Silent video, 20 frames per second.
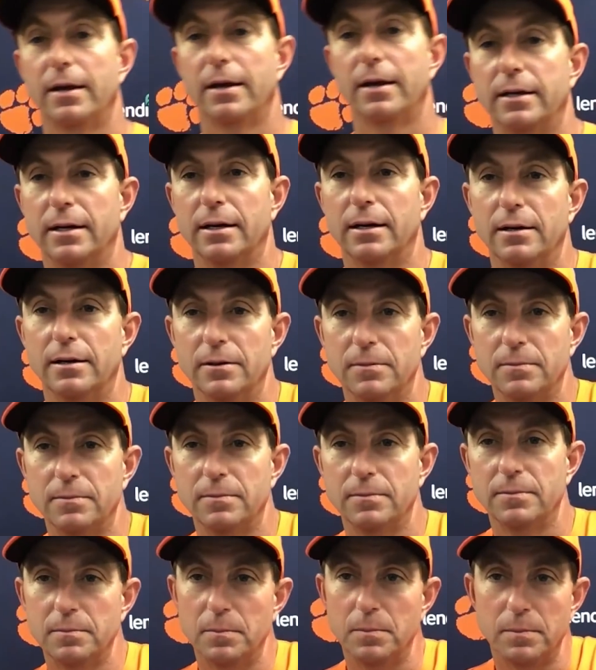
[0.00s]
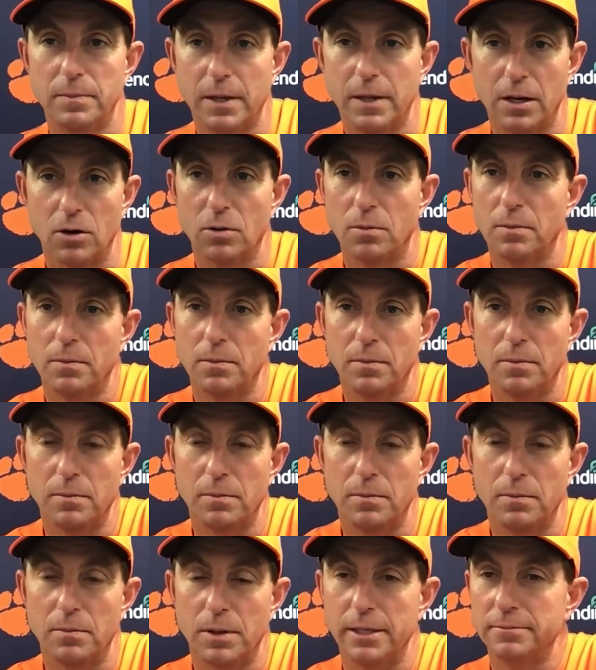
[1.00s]
And, you know,
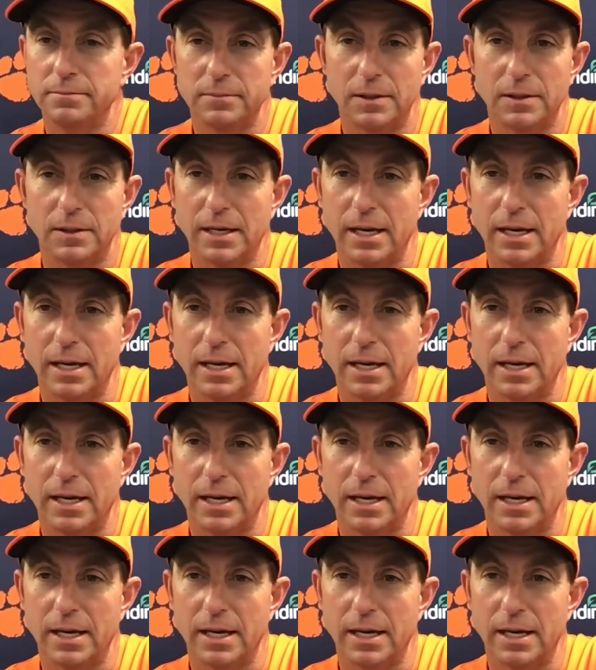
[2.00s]
but